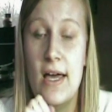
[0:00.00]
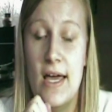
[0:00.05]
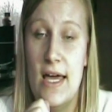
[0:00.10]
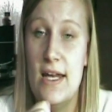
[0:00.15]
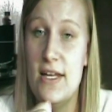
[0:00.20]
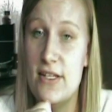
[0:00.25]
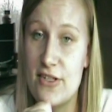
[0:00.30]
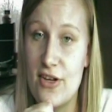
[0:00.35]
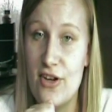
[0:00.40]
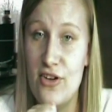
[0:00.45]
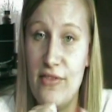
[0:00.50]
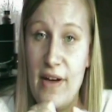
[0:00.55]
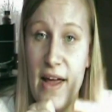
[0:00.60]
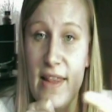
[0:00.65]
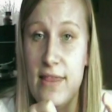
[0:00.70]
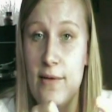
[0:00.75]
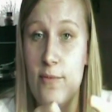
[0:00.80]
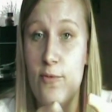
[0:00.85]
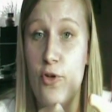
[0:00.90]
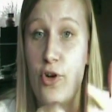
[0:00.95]
and it's going to
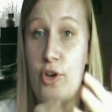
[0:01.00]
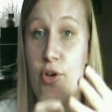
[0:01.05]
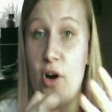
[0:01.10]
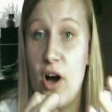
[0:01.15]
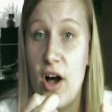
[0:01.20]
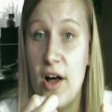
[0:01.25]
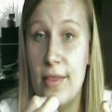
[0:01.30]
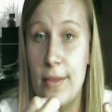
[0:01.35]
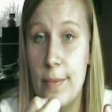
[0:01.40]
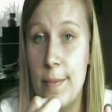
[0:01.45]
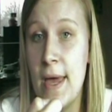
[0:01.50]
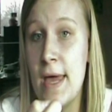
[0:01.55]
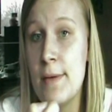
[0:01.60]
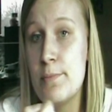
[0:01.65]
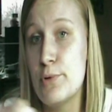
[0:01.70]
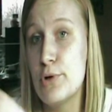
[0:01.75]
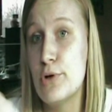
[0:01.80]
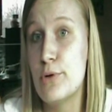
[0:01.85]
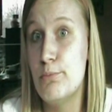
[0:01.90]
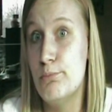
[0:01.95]
write them for you on the
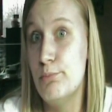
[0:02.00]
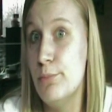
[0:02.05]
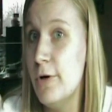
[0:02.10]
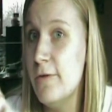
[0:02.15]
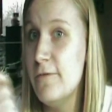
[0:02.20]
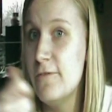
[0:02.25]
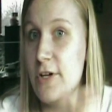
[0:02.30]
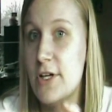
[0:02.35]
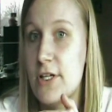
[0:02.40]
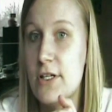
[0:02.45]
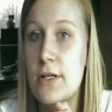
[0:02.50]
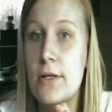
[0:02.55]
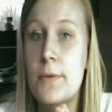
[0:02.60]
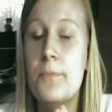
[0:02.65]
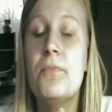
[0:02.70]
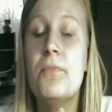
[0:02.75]
paper. Perfect.